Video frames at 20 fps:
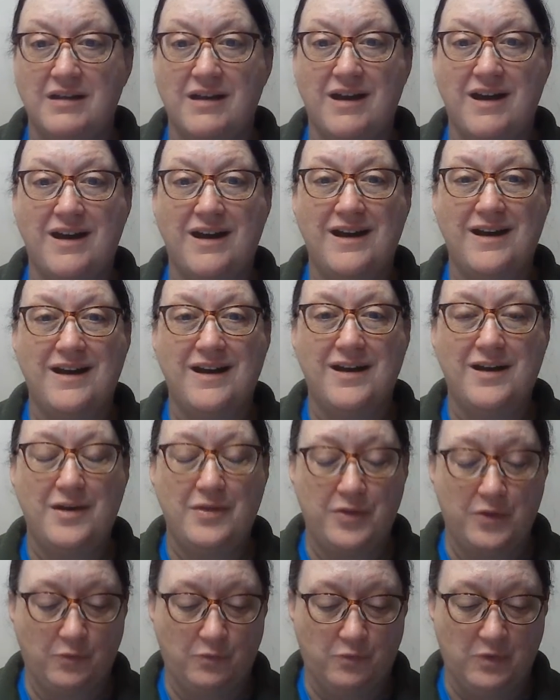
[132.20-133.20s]
Ah,
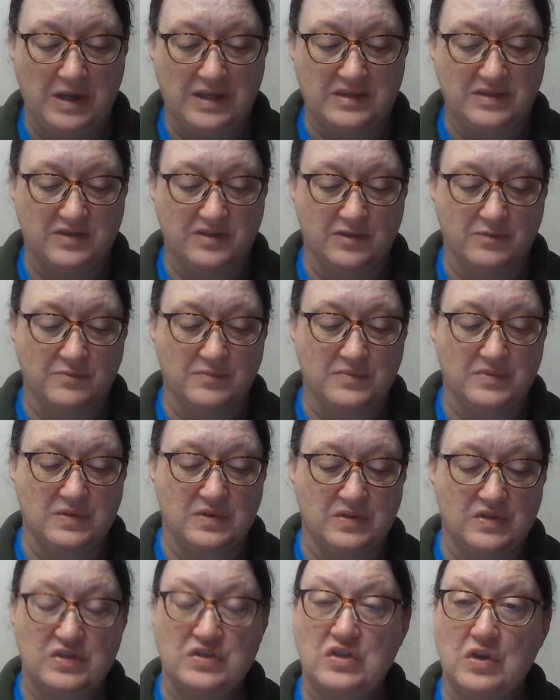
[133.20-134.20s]
the wisdom
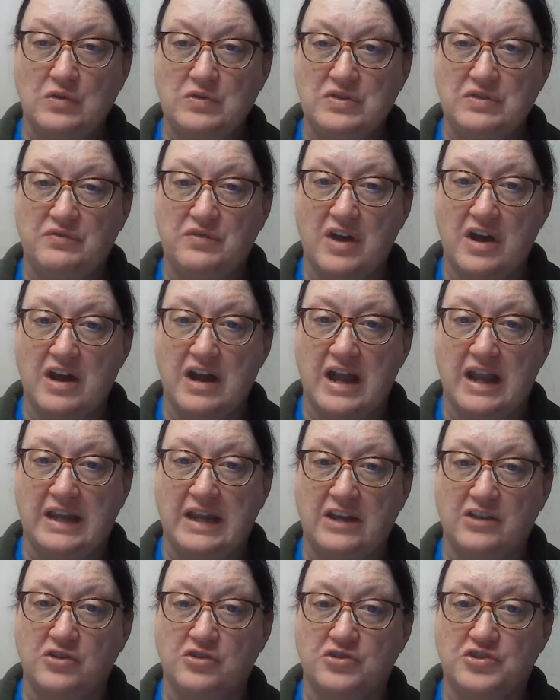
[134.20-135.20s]
so divine
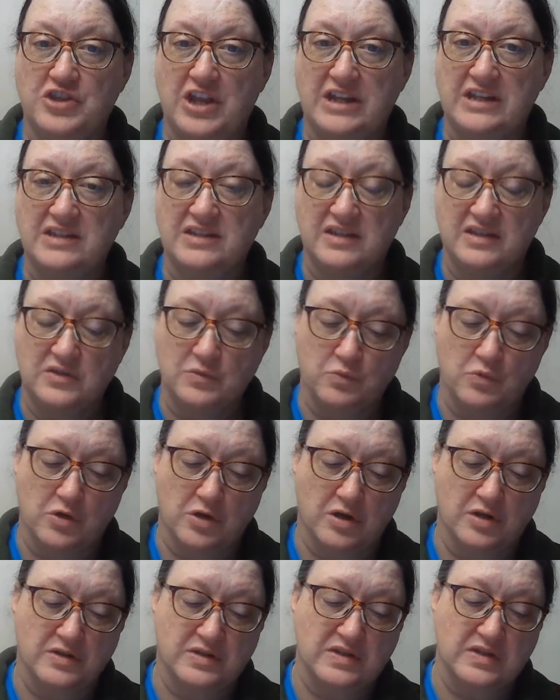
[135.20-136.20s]
in your Genesis
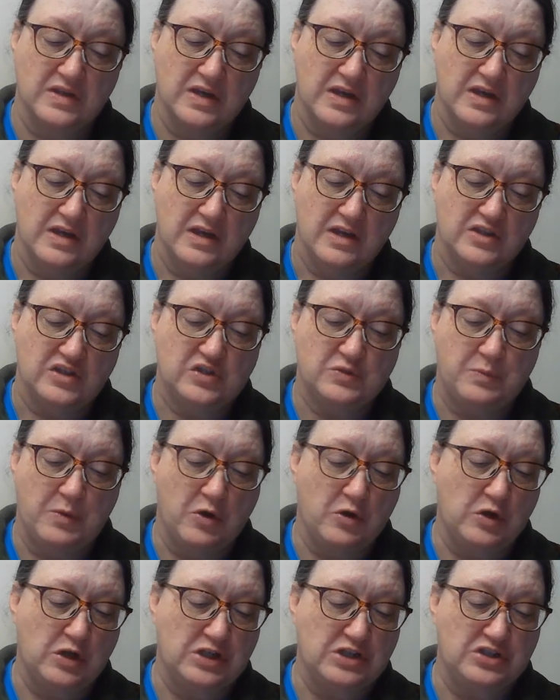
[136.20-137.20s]
words,
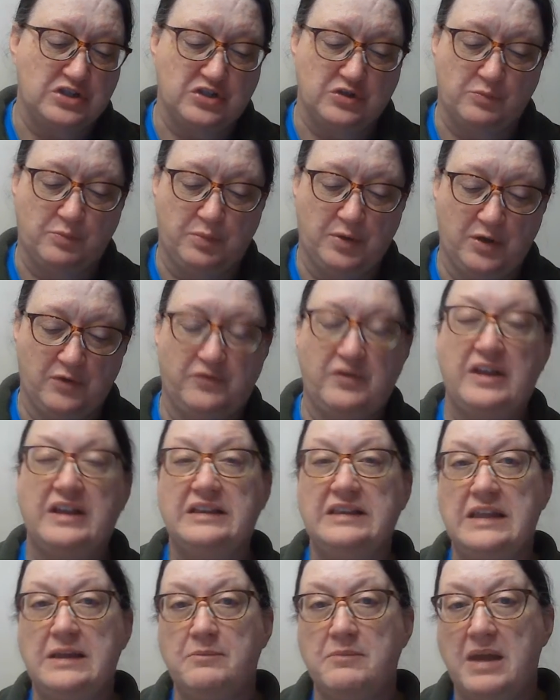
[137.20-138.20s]
spoken to
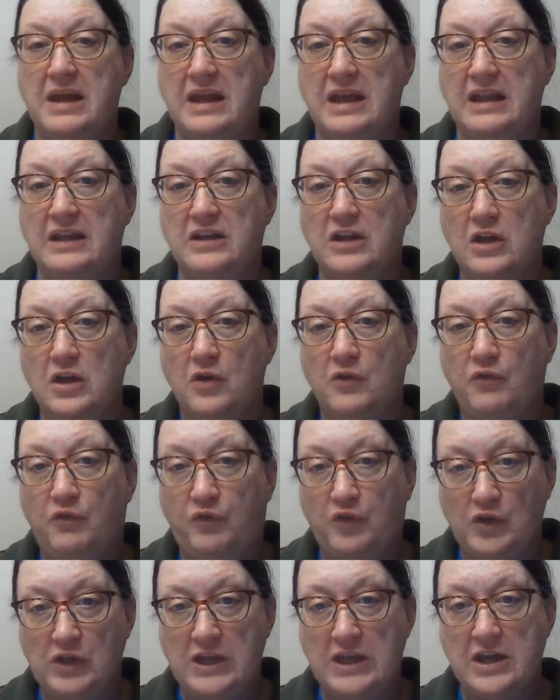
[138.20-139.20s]
perfectly made,
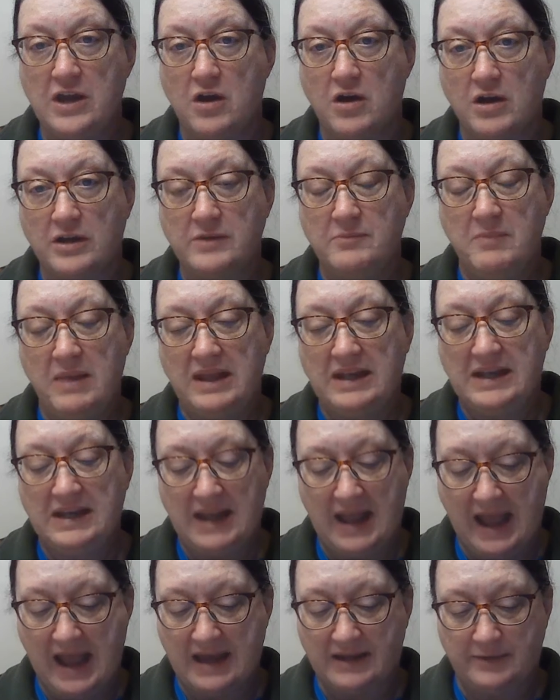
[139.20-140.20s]
fully
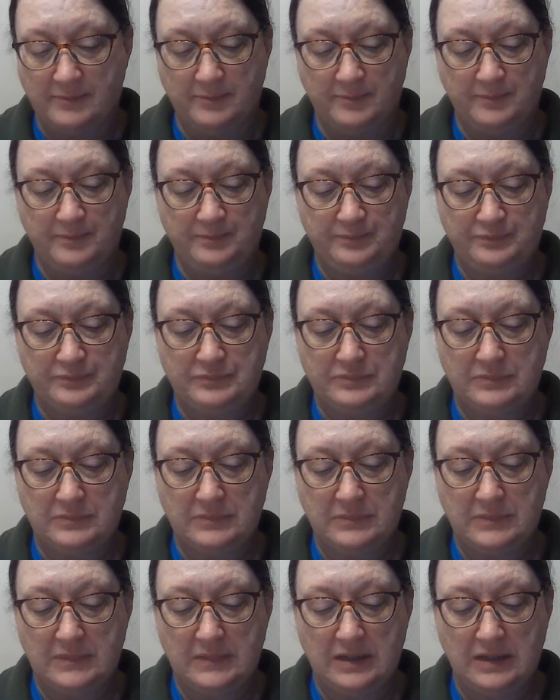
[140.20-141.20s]
automated Adam.
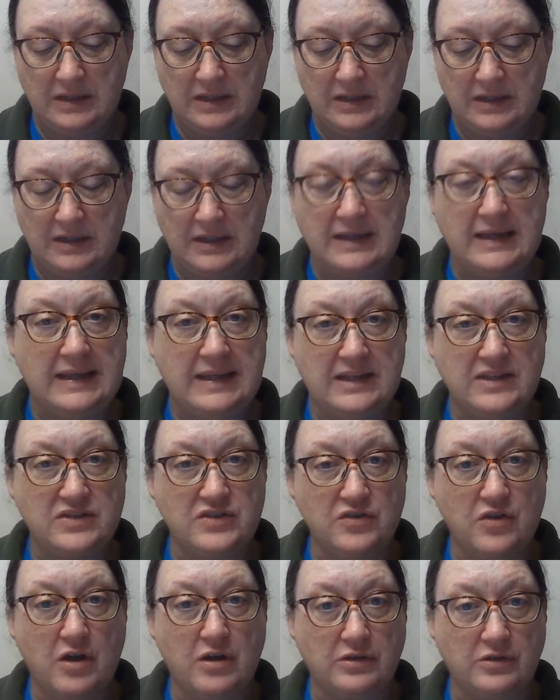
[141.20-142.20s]
It is
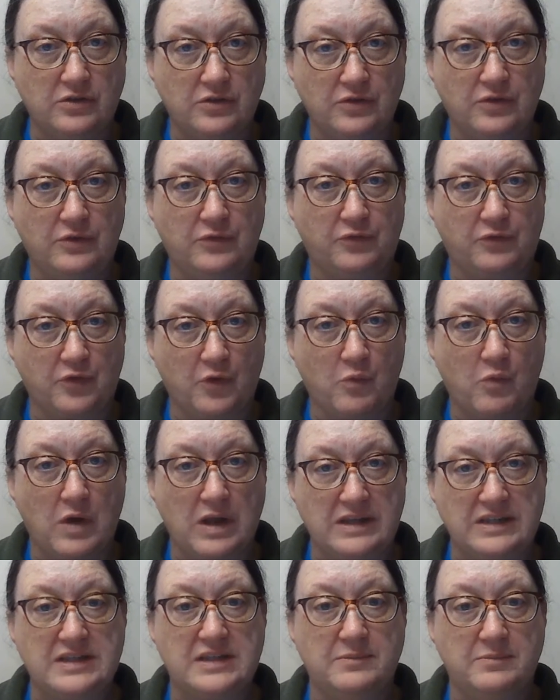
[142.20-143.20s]
not good for
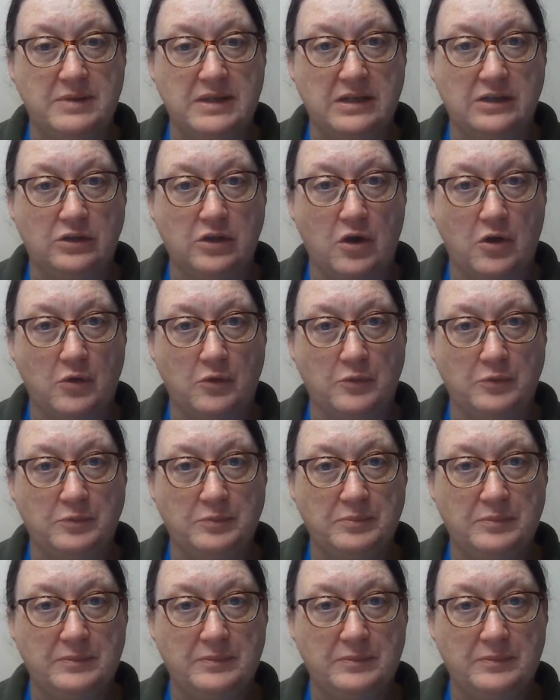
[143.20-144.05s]
one to be alone.